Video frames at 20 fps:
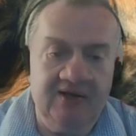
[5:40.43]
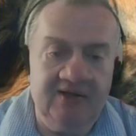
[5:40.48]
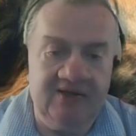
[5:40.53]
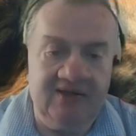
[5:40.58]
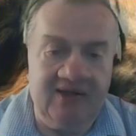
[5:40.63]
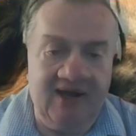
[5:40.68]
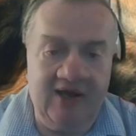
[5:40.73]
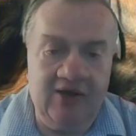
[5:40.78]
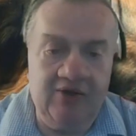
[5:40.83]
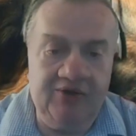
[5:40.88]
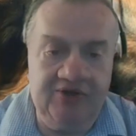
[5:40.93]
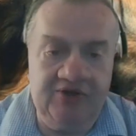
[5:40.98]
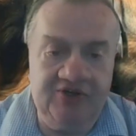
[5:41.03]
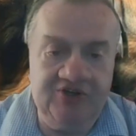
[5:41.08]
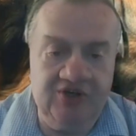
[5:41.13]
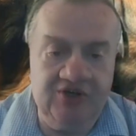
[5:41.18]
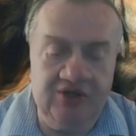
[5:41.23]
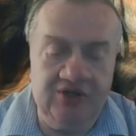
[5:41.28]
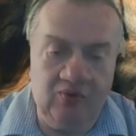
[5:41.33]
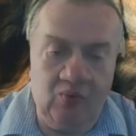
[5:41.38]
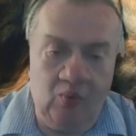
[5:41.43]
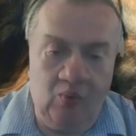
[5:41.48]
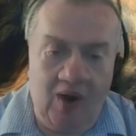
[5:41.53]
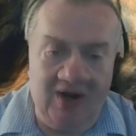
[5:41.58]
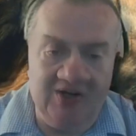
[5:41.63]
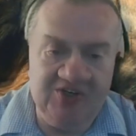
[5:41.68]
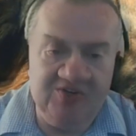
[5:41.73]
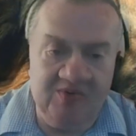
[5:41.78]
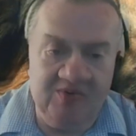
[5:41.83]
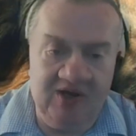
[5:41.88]
Now you're teaching it the
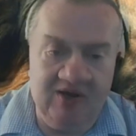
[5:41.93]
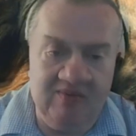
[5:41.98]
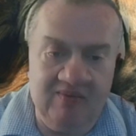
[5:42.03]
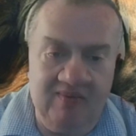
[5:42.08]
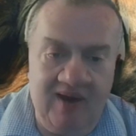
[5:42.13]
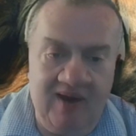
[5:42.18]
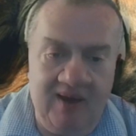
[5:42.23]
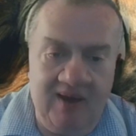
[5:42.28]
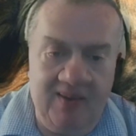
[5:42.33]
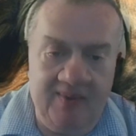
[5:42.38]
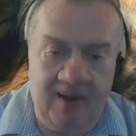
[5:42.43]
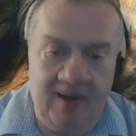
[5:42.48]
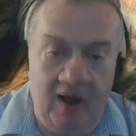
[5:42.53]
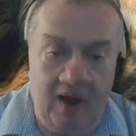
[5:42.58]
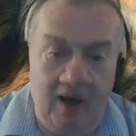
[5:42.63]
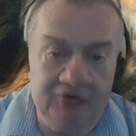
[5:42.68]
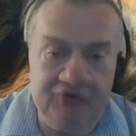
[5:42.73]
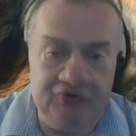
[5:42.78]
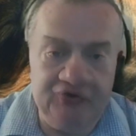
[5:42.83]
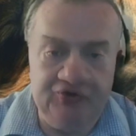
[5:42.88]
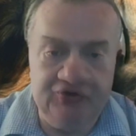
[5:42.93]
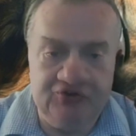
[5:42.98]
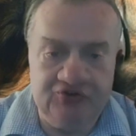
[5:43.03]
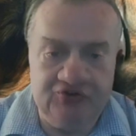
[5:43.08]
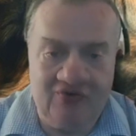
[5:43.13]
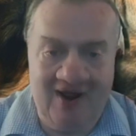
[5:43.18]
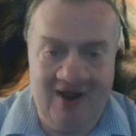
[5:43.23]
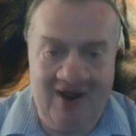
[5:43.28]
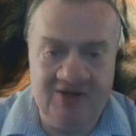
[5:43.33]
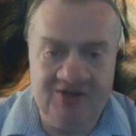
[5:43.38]
watch me command under
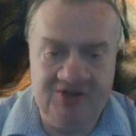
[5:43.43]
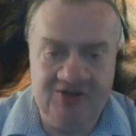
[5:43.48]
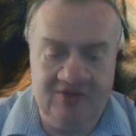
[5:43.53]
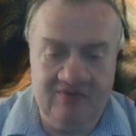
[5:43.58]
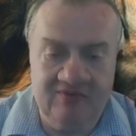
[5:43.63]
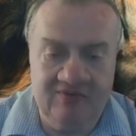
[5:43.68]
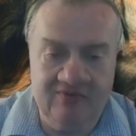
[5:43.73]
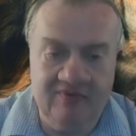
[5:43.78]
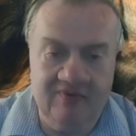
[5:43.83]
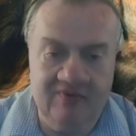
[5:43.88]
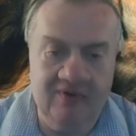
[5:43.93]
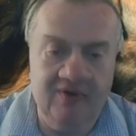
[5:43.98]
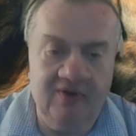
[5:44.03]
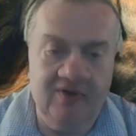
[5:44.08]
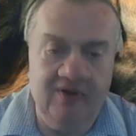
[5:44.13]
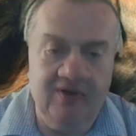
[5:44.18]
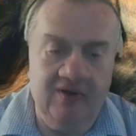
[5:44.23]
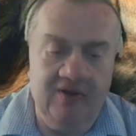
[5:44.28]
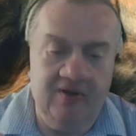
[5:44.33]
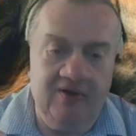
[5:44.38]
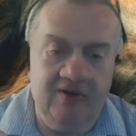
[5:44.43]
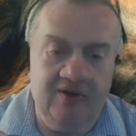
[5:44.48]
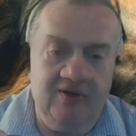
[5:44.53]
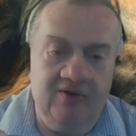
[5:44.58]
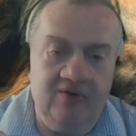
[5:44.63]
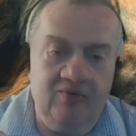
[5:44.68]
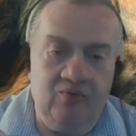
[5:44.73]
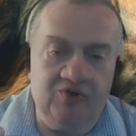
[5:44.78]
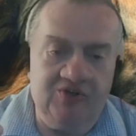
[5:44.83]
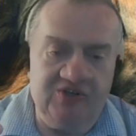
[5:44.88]
distraction,
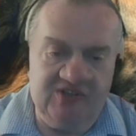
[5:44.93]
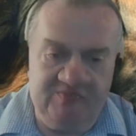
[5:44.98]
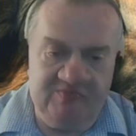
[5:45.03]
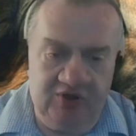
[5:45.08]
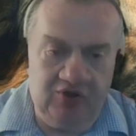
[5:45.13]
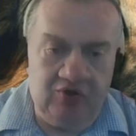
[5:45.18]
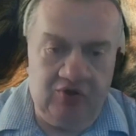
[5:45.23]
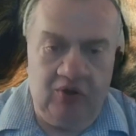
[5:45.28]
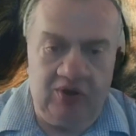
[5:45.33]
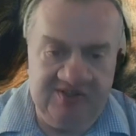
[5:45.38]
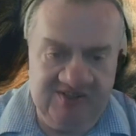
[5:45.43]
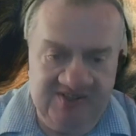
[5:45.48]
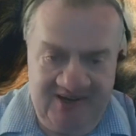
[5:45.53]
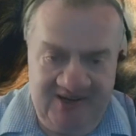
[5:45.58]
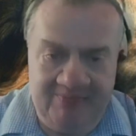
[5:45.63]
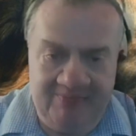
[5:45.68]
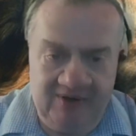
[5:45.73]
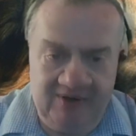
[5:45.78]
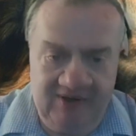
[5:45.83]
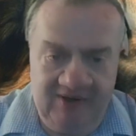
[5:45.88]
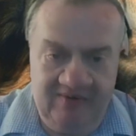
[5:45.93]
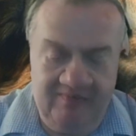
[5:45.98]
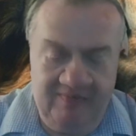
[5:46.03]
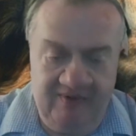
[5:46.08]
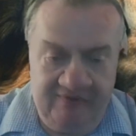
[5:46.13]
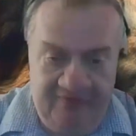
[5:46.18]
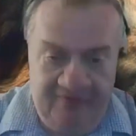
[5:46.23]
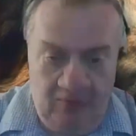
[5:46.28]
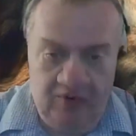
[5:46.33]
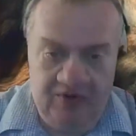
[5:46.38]
which has been taught separately
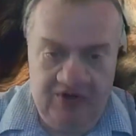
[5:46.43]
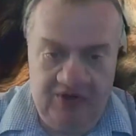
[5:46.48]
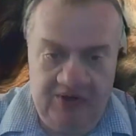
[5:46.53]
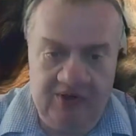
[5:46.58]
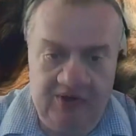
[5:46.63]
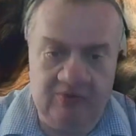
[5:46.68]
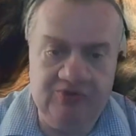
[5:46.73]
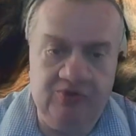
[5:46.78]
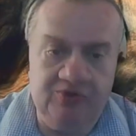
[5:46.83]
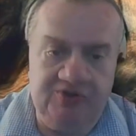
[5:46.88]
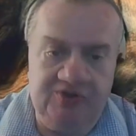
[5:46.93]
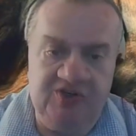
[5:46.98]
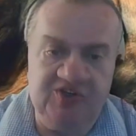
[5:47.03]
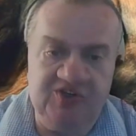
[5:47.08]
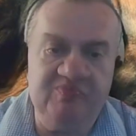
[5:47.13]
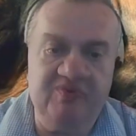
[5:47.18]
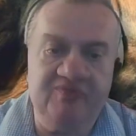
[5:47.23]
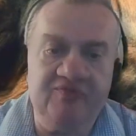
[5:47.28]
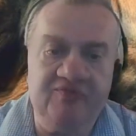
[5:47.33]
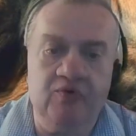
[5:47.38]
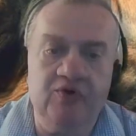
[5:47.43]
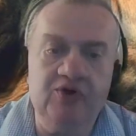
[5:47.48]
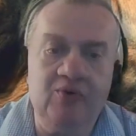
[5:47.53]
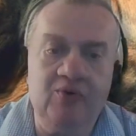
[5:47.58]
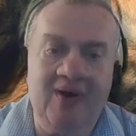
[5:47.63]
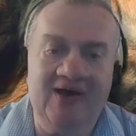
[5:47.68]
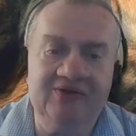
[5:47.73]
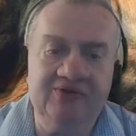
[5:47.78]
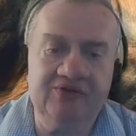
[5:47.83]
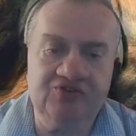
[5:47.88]
before. In order to teach before you
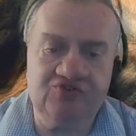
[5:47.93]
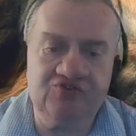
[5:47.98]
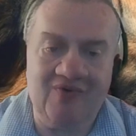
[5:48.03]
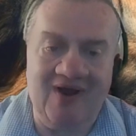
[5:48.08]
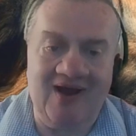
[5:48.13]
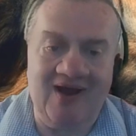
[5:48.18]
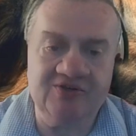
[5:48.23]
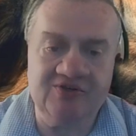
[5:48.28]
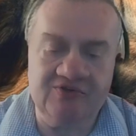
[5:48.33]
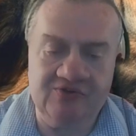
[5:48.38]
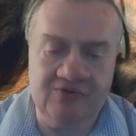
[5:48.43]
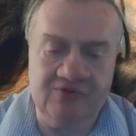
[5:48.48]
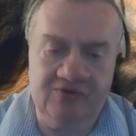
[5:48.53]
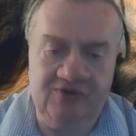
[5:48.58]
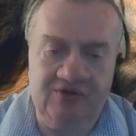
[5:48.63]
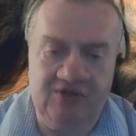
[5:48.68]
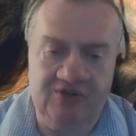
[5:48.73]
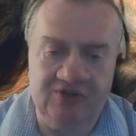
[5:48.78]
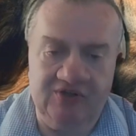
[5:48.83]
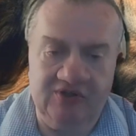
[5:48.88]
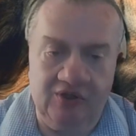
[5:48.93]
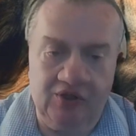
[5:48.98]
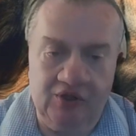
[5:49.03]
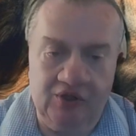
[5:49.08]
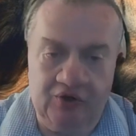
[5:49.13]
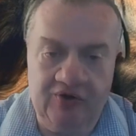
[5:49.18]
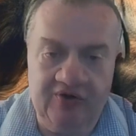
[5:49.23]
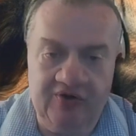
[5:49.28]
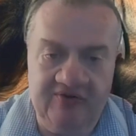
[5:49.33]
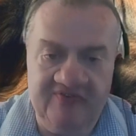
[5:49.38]
add distractions, you teach in the
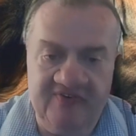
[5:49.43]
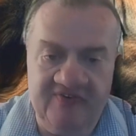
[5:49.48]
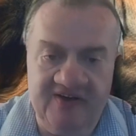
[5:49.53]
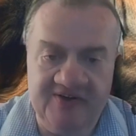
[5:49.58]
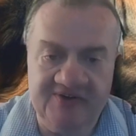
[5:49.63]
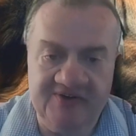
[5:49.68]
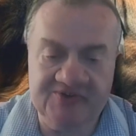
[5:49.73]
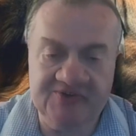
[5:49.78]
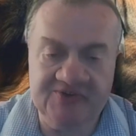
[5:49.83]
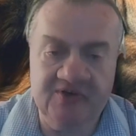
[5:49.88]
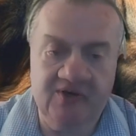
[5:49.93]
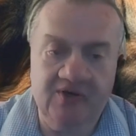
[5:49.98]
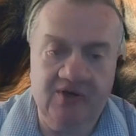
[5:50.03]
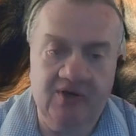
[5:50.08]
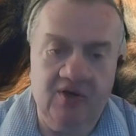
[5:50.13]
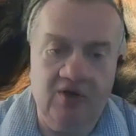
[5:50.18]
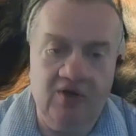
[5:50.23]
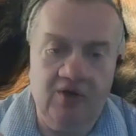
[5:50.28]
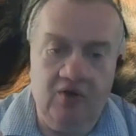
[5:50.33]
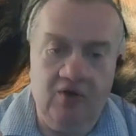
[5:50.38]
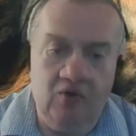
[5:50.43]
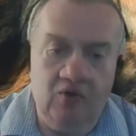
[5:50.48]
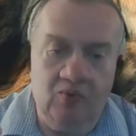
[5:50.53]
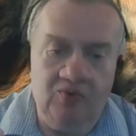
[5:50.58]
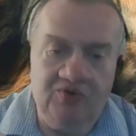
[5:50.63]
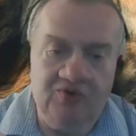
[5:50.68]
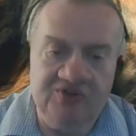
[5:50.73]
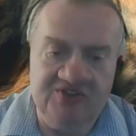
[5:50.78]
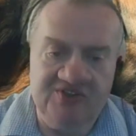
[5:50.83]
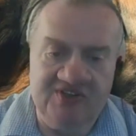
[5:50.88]
learning phase,
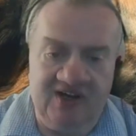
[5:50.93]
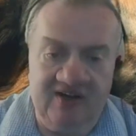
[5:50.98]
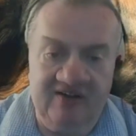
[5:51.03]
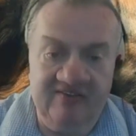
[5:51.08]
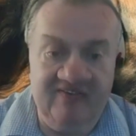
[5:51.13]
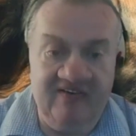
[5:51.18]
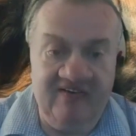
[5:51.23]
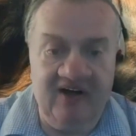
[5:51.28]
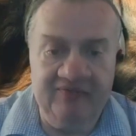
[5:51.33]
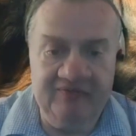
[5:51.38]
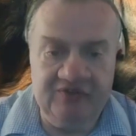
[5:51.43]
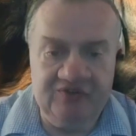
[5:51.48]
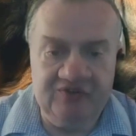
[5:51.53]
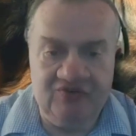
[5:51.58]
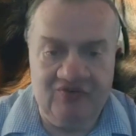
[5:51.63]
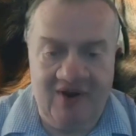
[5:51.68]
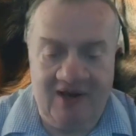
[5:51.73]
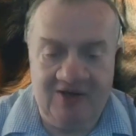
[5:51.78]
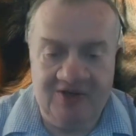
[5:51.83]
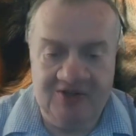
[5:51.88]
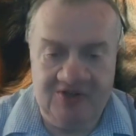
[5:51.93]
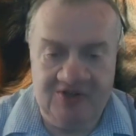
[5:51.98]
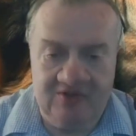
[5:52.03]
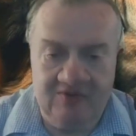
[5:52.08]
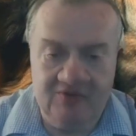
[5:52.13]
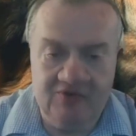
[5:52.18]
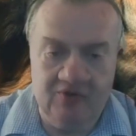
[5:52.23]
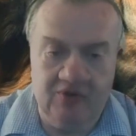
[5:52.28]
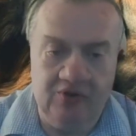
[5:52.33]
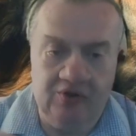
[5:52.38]
which does not involve distraction.
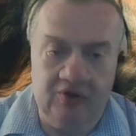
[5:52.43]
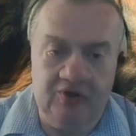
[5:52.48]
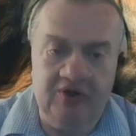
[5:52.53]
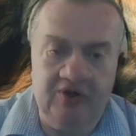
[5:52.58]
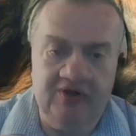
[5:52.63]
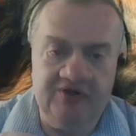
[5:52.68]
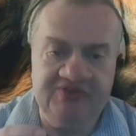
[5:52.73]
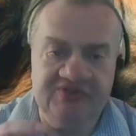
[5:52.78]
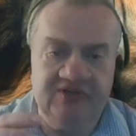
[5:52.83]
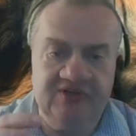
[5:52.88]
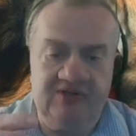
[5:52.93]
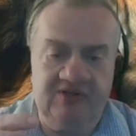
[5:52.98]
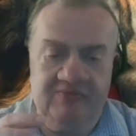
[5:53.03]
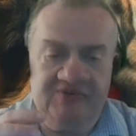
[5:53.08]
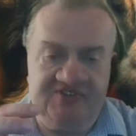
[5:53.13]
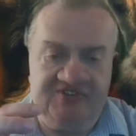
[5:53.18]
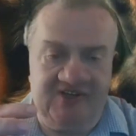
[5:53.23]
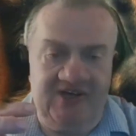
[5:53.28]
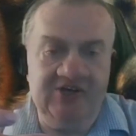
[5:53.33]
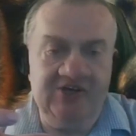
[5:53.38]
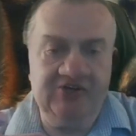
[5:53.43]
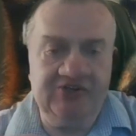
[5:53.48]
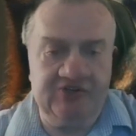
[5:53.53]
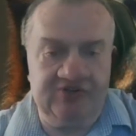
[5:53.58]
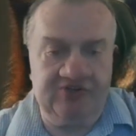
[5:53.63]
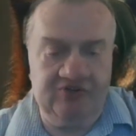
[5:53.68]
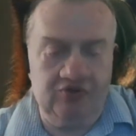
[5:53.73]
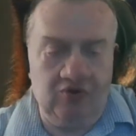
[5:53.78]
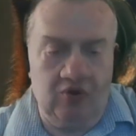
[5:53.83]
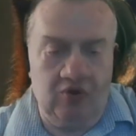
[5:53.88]
So learning is done in stages
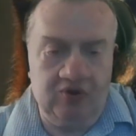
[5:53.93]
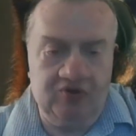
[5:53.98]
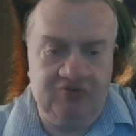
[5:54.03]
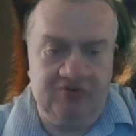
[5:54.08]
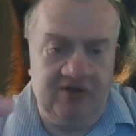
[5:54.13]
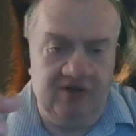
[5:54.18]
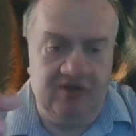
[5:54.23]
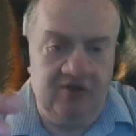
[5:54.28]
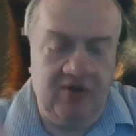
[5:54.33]
in dog training.